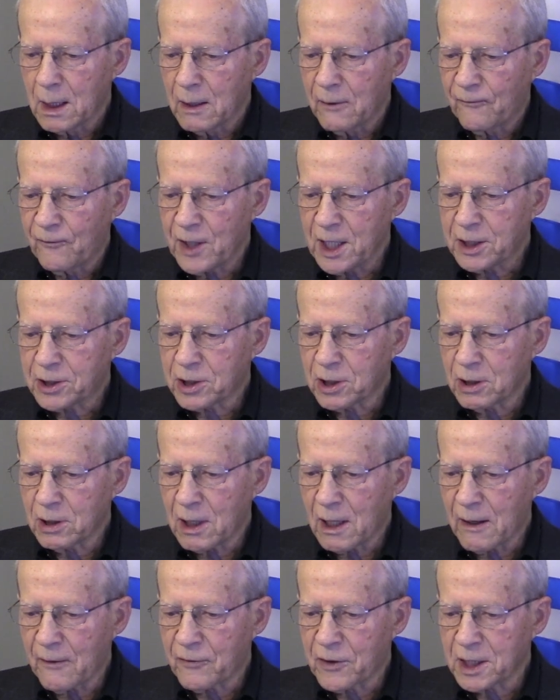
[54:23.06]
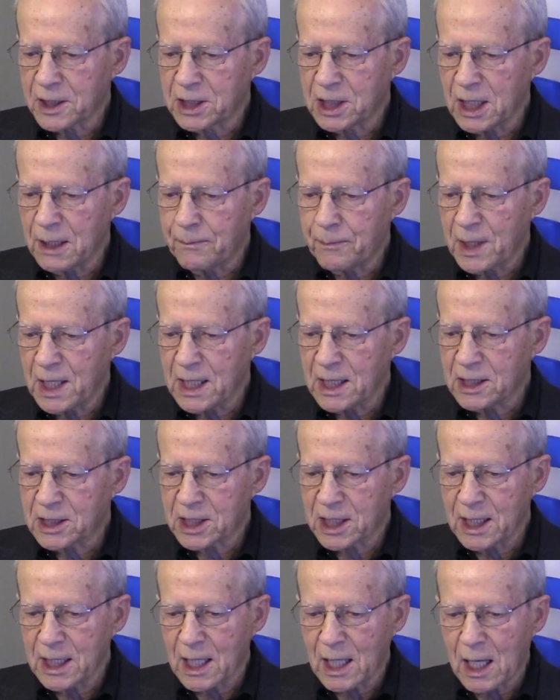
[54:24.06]
feature of the
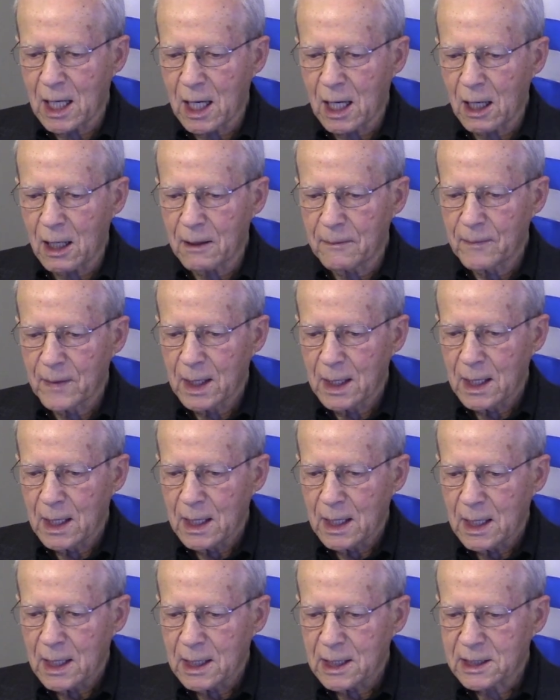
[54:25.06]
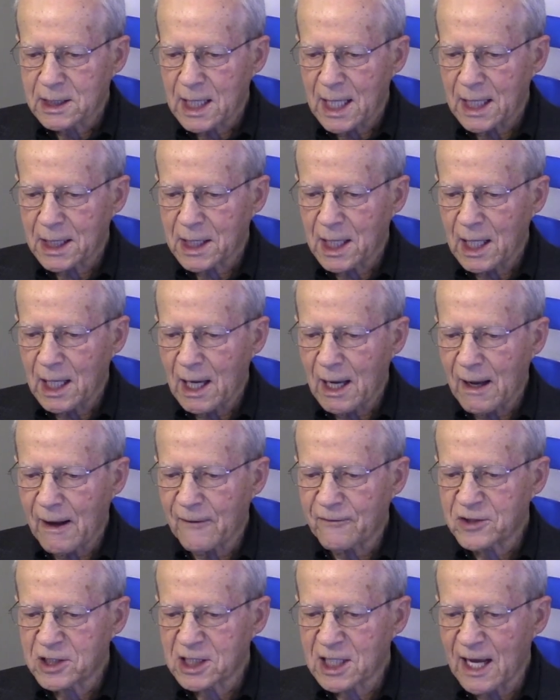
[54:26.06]
GPCR is that they
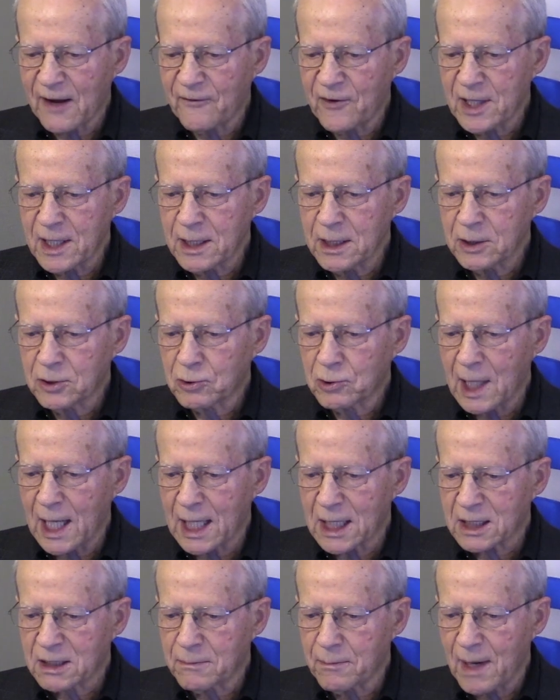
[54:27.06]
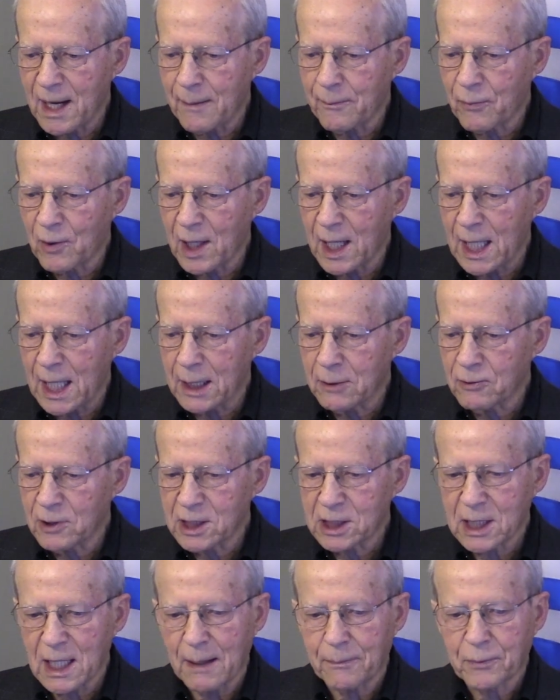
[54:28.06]
have 7 transmembrane
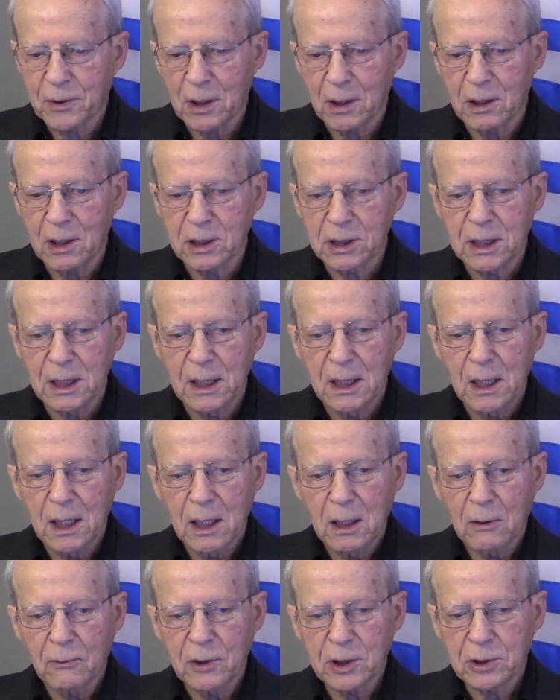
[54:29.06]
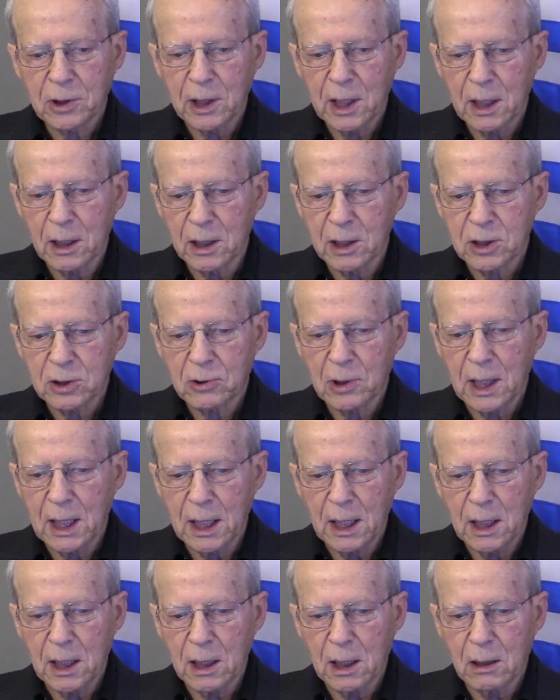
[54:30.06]
receptors, which are
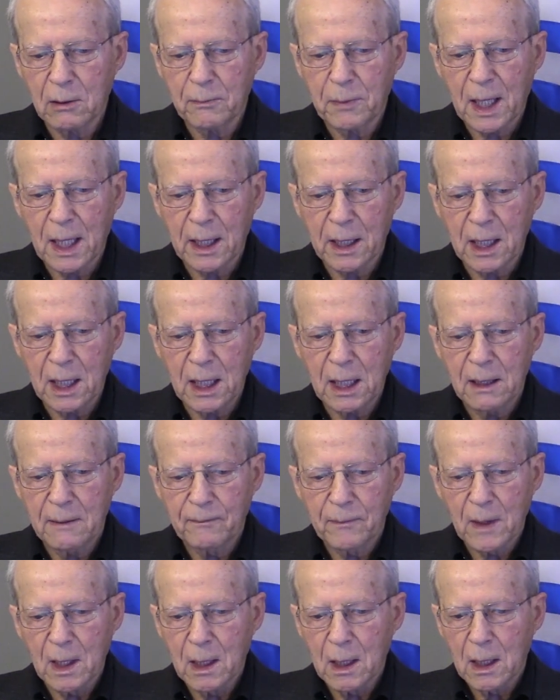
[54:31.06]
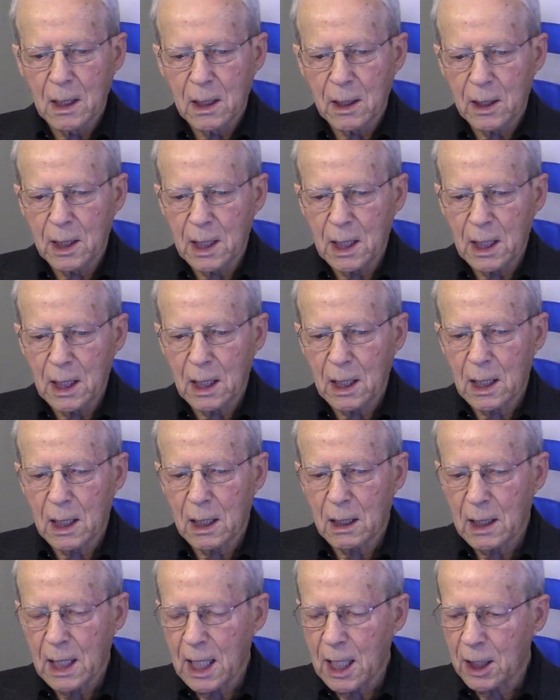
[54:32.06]
illustrated here by the
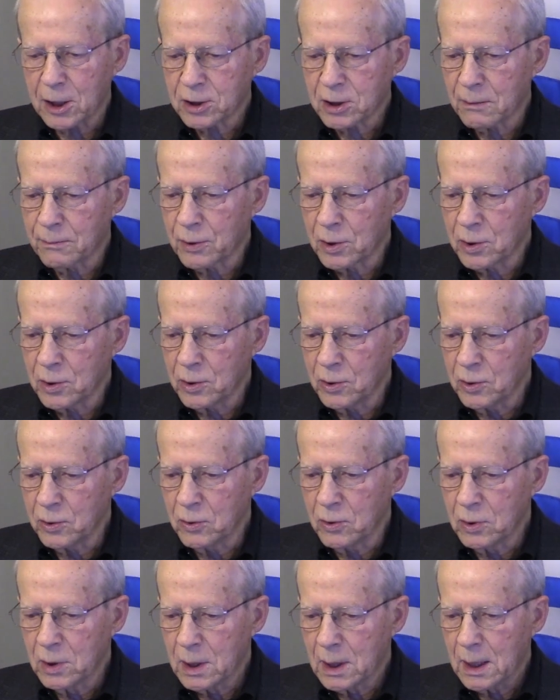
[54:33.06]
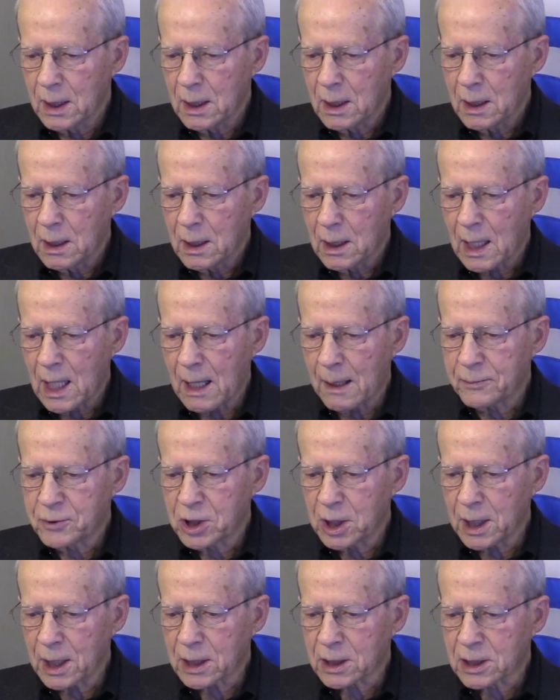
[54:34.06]
azure blue
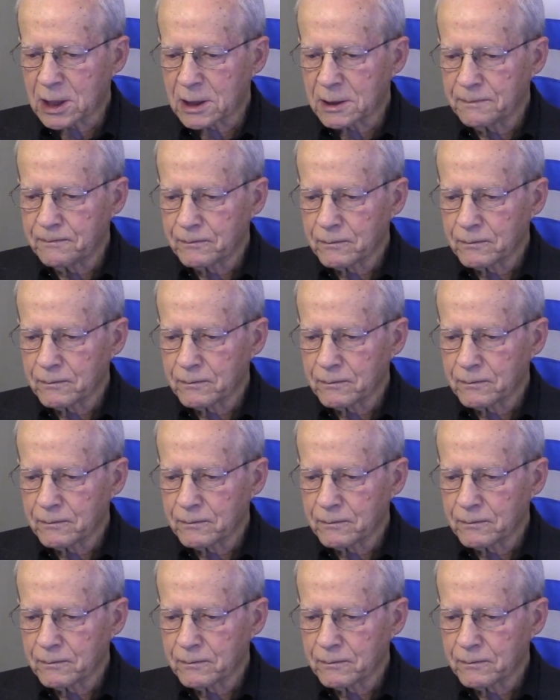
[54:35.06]
objects,